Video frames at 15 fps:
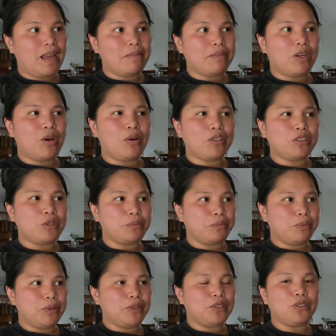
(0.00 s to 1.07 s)
I'm going to
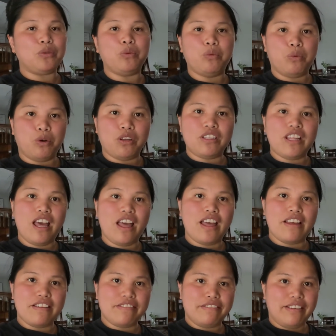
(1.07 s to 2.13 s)
put wood
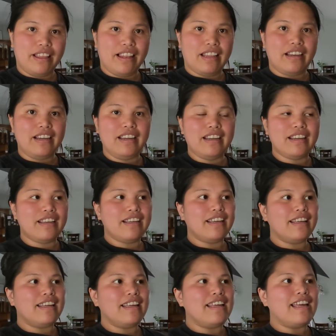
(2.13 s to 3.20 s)
filler
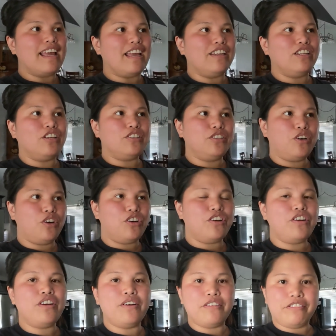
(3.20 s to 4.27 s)
in the
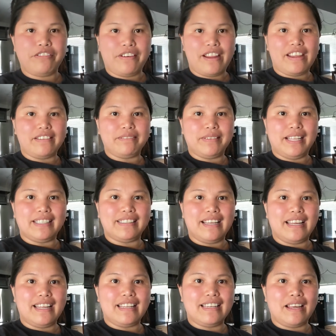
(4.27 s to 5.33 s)
door frame and
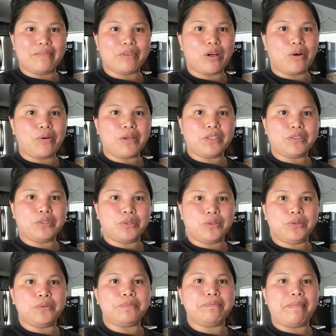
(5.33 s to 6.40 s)
then I'm going
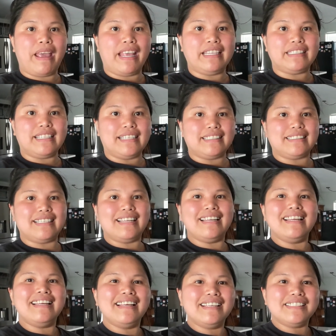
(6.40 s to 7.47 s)
to paint it.
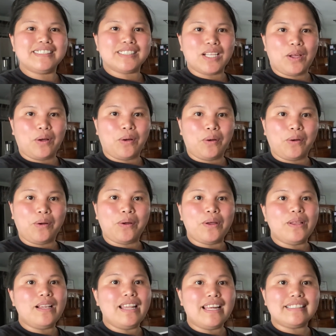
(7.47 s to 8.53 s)
So
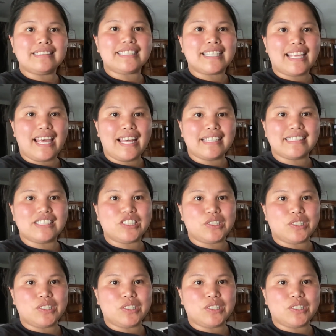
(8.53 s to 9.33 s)
let's get